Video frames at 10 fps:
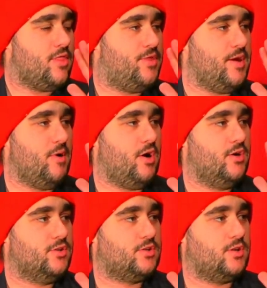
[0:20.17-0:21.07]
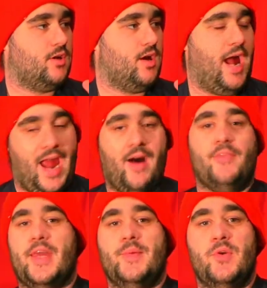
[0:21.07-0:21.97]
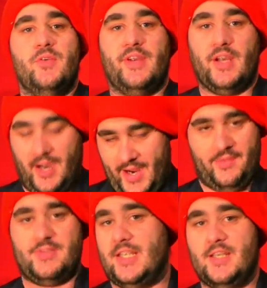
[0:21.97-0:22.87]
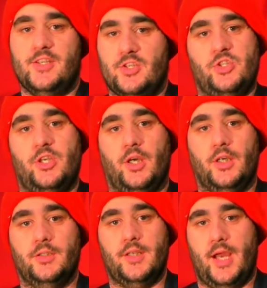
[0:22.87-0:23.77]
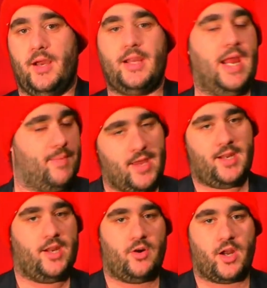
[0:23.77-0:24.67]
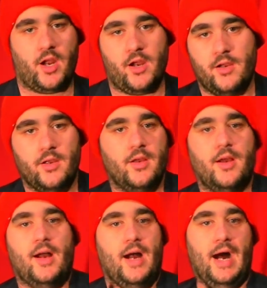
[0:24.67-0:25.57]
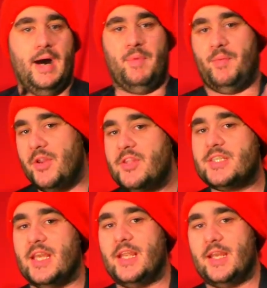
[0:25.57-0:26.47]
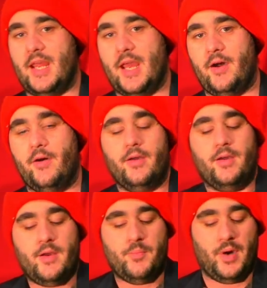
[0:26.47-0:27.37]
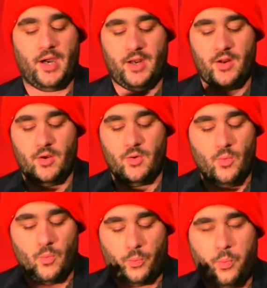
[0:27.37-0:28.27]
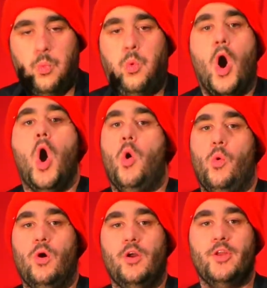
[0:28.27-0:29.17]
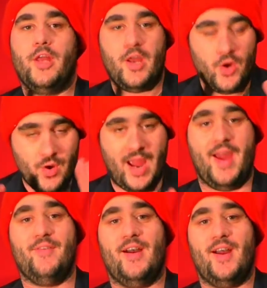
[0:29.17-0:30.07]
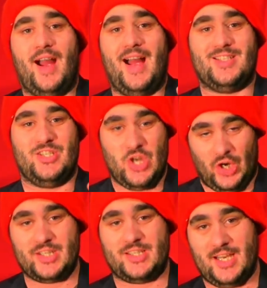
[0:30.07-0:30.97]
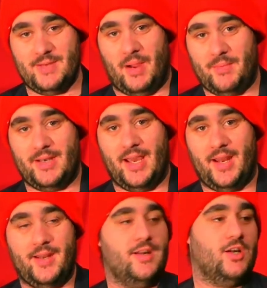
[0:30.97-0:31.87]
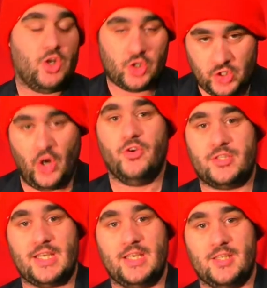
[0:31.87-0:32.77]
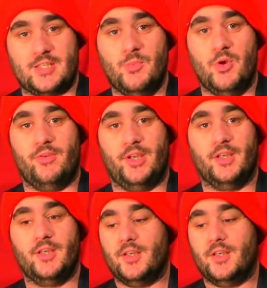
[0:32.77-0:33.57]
the most out there movie I have seen this year. Now, it came out a year ago. I'm only seeing it now, but whoa. Whoever has not seen Mum and Dad, go see this movie.